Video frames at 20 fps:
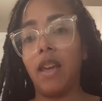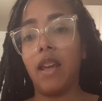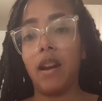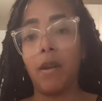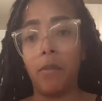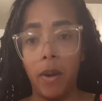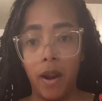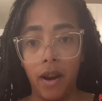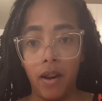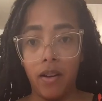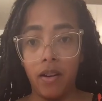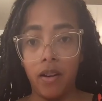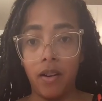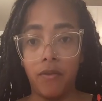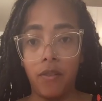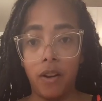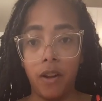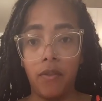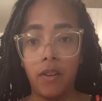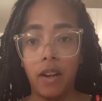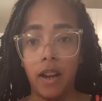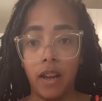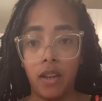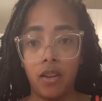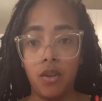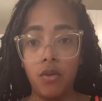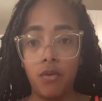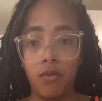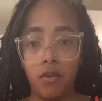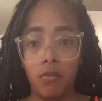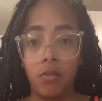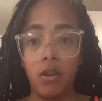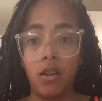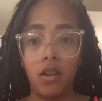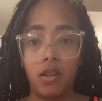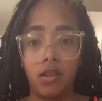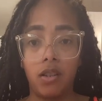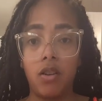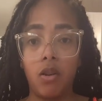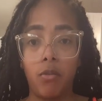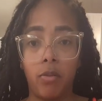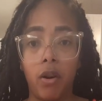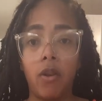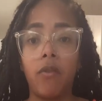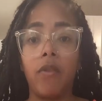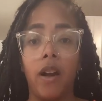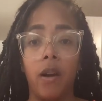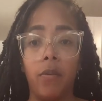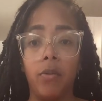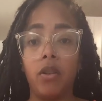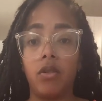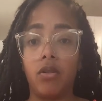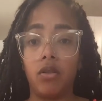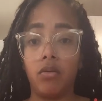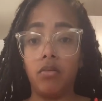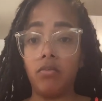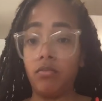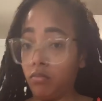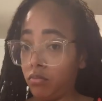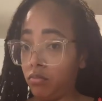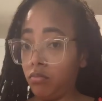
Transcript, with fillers: And apparently fluffy like you from the looks of your profile picture.